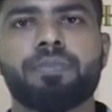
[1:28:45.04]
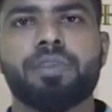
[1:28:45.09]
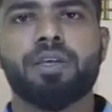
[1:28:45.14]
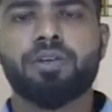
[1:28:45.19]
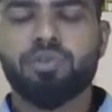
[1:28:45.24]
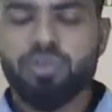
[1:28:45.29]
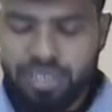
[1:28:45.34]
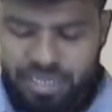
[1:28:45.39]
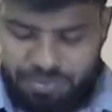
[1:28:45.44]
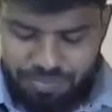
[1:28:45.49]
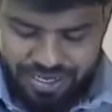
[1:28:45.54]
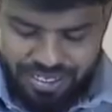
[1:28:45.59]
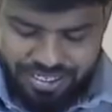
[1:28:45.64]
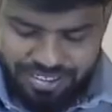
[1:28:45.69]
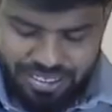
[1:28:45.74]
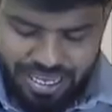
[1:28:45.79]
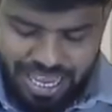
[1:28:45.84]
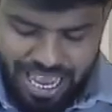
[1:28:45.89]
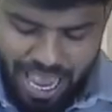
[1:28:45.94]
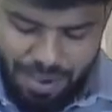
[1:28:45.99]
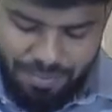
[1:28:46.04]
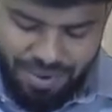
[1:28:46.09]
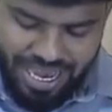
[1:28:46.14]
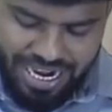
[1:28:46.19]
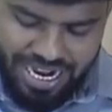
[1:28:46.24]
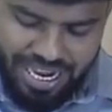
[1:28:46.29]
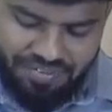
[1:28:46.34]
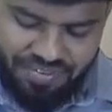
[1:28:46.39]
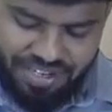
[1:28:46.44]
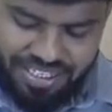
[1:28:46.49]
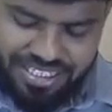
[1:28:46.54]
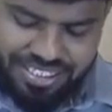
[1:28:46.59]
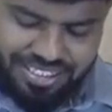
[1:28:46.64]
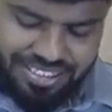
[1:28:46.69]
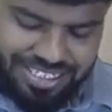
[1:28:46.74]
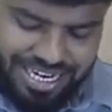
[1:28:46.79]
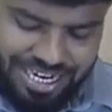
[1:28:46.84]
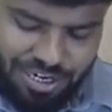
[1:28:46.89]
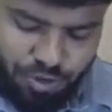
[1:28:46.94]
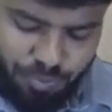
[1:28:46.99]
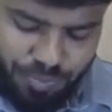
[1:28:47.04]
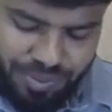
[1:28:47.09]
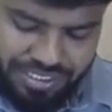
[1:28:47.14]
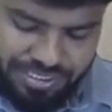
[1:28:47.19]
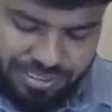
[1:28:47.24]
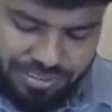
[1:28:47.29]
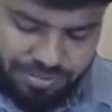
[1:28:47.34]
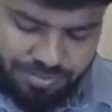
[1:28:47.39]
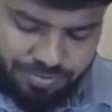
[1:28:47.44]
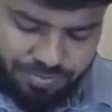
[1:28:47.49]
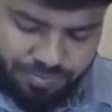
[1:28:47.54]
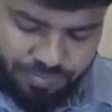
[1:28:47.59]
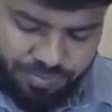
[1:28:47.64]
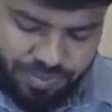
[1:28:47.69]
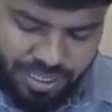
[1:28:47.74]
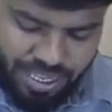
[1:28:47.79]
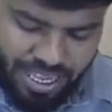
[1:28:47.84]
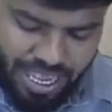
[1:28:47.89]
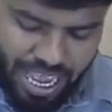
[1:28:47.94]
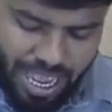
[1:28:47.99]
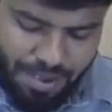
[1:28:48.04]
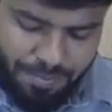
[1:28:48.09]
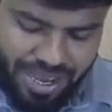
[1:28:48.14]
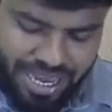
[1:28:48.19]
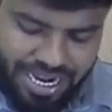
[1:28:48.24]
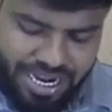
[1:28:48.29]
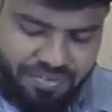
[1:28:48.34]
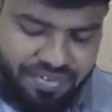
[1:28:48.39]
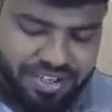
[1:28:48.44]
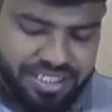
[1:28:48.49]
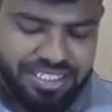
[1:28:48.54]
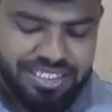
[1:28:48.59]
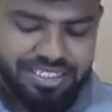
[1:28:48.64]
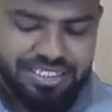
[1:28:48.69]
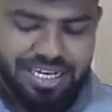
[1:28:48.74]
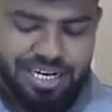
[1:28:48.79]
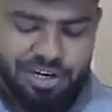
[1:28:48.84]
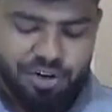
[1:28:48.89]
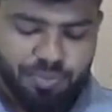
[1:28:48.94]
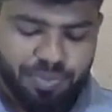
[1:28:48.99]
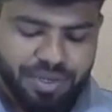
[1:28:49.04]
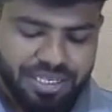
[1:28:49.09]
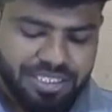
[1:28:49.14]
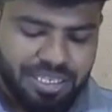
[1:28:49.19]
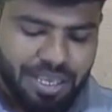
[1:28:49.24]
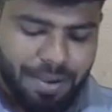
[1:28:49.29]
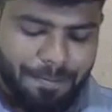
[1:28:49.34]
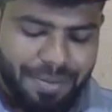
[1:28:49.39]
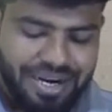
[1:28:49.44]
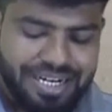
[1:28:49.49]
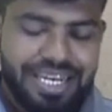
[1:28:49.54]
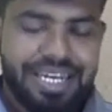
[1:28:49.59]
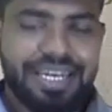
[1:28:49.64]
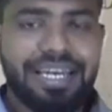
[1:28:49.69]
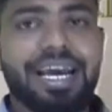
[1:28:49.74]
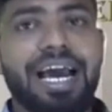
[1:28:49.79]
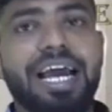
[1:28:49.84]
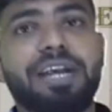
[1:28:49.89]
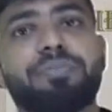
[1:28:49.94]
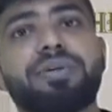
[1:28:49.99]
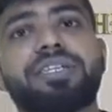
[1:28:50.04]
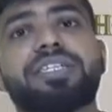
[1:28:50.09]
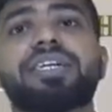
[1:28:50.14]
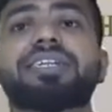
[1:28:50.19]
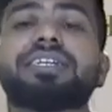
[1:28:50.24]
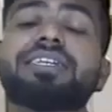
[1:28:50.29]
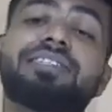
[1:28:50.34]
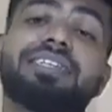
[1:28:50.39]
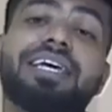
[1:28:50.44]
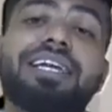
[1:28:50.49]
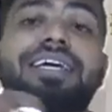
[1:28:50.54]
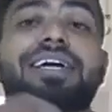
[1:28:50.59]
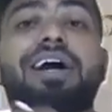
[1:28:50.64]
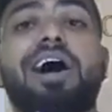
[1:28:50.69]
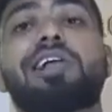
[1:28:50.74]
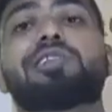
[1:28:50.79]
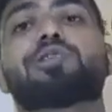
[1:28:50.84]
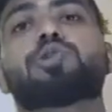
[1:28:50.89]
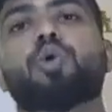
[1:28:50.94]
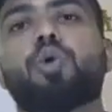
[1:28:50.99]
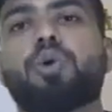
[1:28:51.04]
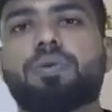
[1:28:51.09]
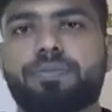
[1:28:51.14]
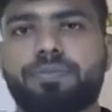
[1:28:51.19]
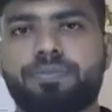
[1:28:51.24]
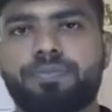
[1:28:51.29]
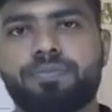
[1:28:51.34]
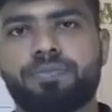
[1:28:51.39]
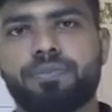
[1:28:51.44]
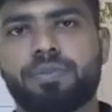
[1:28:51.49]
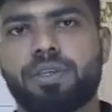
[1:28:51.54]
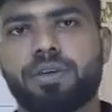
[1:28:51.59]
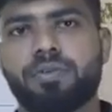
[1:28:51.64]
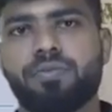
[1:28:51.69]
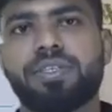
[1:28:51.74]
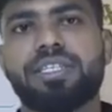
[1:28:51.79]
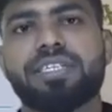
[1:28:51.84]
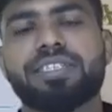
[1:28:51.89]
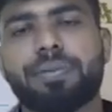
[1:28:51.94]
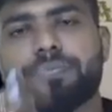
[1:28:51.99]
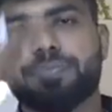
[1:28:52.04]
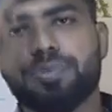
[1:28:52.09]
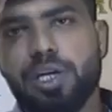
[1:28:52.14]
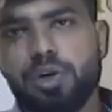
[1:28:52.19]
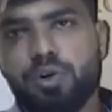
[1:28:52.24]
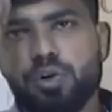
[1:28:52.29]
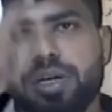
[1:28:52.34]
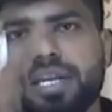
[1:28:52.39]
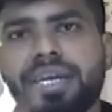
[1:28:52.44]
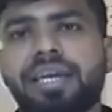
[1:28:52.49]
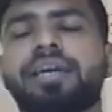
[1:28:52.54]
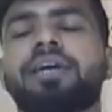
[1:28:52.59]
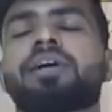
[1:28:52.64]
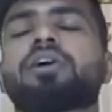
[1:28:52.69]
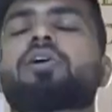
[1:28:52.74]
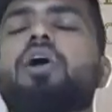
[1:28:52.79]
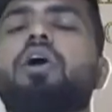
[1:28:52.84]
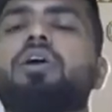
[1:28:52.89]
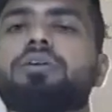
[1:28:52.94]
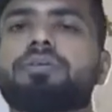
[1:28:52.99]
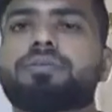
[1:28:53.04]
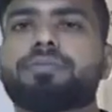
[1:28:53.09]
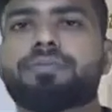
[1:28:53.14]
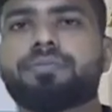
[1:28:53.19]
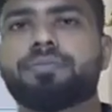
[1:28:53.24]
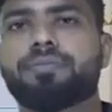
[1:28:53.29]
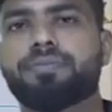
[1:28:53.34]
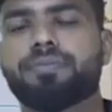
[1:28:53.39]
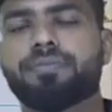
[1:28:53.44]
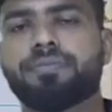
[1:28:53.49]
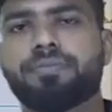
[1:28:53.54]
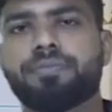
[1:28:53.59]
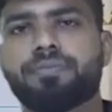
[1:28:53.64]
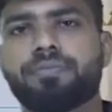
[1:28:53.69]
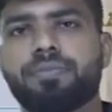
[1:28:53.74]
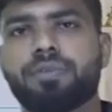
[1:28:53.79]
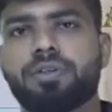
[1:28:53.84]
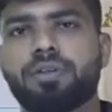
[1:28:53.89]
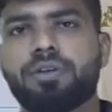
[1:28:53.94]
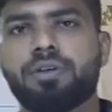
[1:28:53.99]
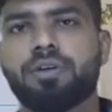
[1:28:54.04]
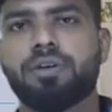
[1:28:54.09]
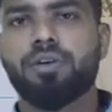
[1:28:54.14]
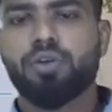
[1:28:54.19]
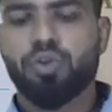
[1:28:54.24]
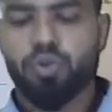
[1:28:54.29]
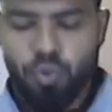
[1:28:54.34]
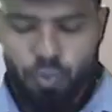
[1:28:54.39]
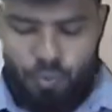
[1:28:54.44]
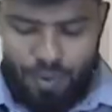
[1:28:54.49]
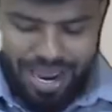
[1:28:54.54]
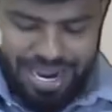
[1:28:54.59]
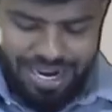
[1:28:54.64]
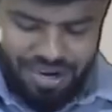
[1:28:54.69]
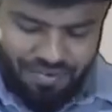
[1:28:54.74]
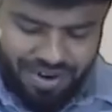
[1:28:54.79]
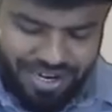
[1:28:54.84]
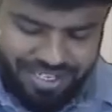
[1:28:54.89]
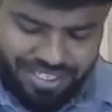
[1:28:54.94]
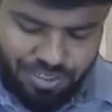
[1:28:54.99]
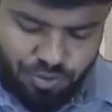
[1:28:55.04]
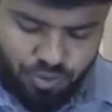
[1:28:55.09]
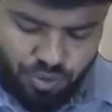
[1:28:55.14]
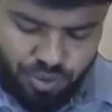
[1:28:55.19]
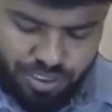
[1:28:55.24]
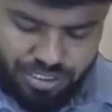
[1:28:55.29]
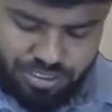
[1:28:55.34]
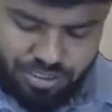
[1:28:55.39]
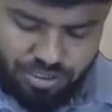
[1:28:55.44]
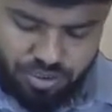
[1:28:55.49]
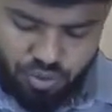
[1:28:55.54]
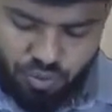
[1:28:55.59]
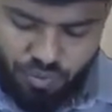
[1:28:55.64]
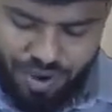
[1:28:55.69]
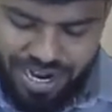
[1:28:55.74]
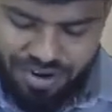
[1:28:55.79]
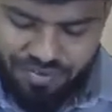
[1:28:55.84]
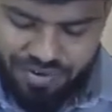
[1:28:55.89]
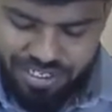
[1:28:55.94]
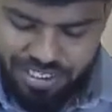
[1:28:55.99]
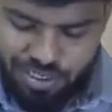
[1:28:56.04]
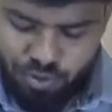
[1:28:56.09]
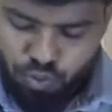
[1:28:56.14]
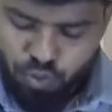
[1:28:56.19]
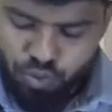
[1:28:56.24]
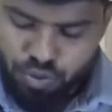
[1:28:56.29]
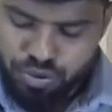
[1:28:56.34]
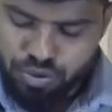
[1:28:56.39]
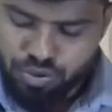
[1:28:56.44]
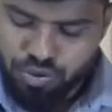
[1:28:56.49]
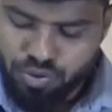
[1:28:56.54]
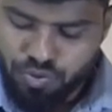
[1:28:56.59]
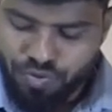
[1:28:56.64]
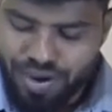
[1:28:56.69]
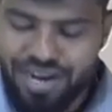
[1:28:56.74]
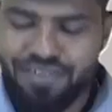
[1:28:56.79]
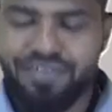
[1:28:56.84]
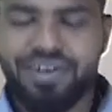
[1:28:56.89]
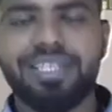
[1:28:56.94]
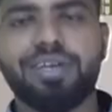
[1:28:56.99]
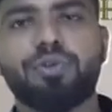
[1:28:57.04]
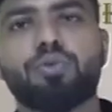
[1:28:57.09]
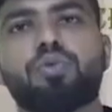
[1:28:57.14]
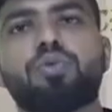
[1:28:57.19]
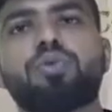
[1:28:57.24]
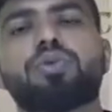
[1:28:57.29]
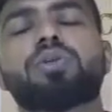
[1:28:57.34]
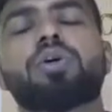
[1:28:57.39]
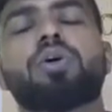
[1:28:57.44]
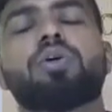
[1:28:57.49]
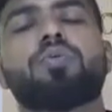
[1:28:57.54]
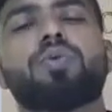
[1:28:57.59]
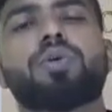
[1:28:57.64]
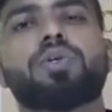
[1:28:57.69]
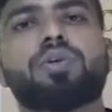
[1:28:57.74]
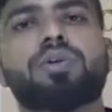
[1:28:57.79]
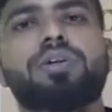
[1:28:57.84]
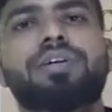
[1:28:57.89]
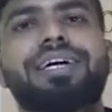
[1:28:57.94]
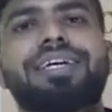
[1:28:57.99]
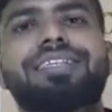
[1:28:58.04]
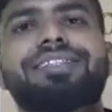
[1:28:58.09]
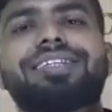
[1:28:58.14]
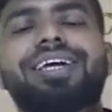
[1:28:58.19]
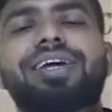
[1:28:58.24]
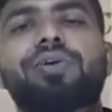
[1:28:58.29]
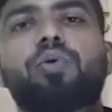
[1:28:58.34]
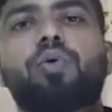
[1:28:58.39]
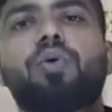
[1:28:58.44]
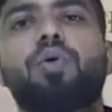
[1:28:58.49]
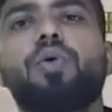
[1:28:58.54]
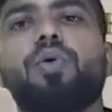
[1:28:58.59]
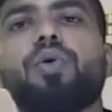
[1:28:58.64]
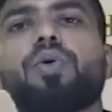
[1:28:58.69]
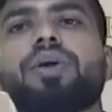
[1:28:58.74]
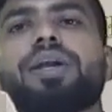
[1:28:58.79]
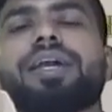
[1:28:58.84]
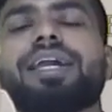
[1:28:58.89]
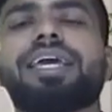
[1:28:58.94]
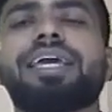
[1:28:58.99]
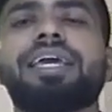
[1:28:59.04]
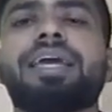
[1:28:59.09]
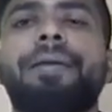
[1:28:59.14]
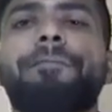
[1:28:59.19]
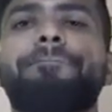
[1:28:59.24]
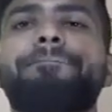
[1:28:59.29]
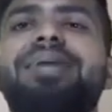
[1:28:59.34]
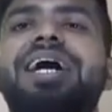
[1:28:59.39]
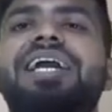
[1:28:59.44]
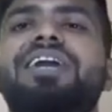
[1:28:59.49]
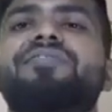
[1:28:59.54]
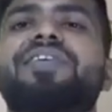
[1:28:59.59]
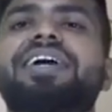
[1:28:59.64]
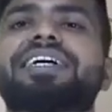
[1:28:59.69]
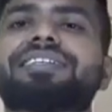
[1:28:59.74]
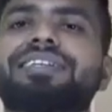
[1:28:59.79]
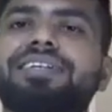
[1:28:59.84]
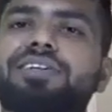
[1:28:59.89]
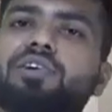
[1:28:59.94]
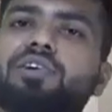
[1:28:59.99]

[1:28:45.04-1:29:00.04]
So that means I am arriving this 10 rupees. I am arriving this 10 rupees by taking administration and selling also, which is absolutely wrong. To evaluate the units, to evaluate the goods, we should consider only manufacturing